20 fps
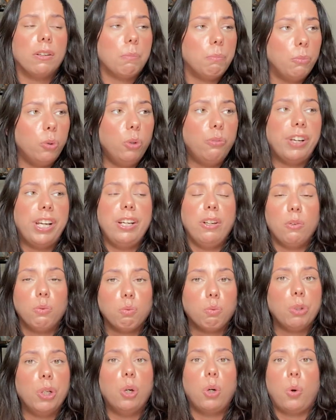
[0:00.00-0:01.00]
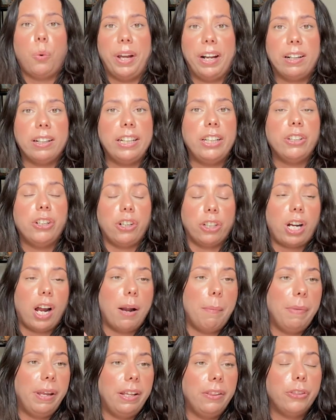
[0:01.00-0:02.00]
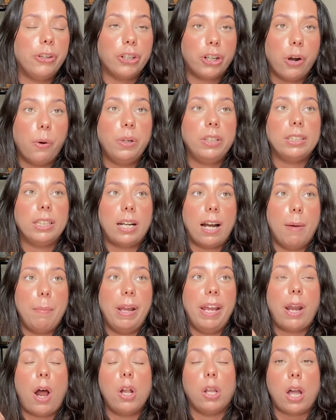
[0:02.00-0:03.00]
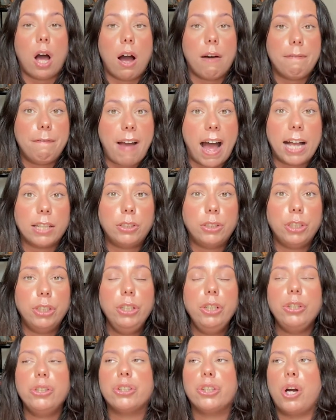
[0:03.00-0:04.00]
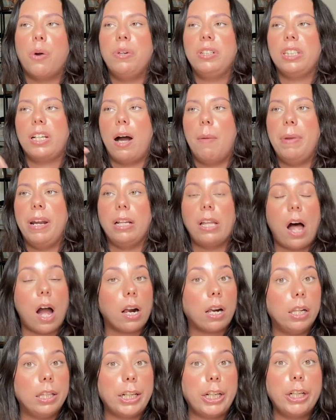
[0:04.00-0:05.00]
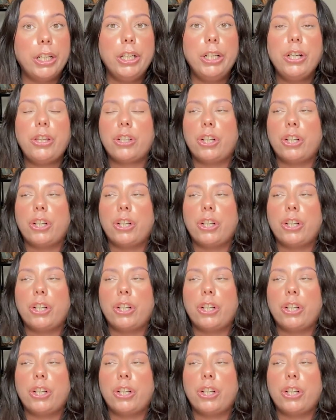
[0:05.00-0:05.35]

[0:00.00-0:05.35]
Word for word: moving real quickly. They're coming, they're going to come in a lot faster. They're going to come in a lot clearer.